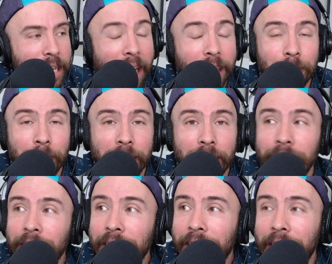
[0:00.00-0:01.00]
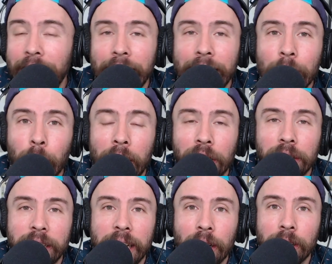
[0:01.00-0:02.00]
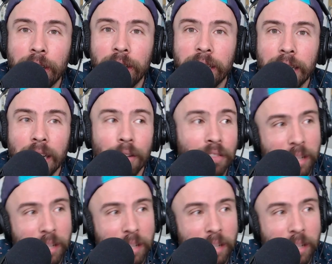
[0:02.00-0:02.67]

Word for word: tax me anyway on the sales of the stuff.